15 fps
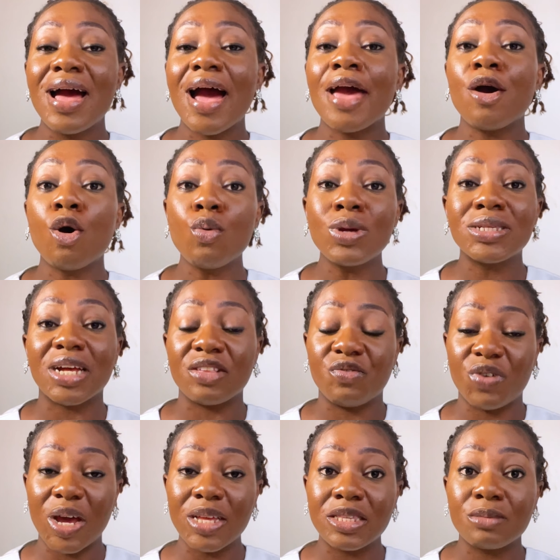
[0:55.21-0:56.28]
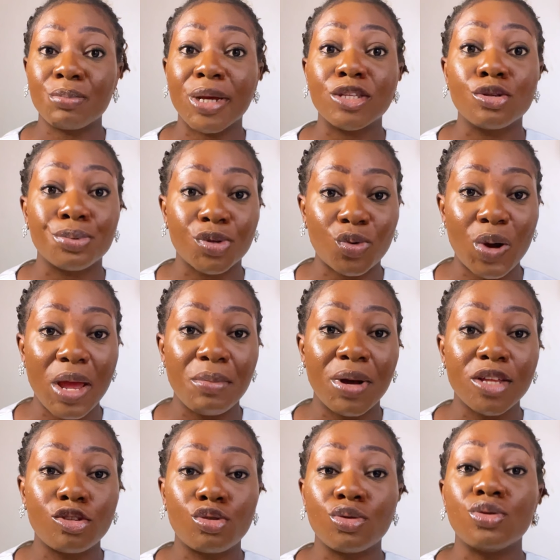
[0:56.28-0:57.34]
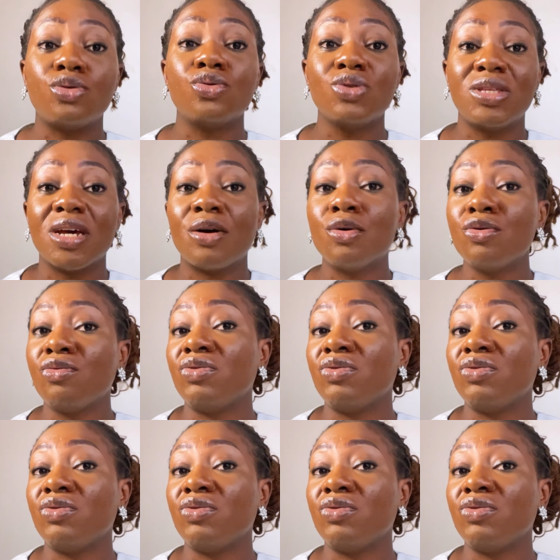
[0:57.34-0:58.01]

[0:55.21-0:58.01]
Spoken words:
I always advise my subscribers to do their own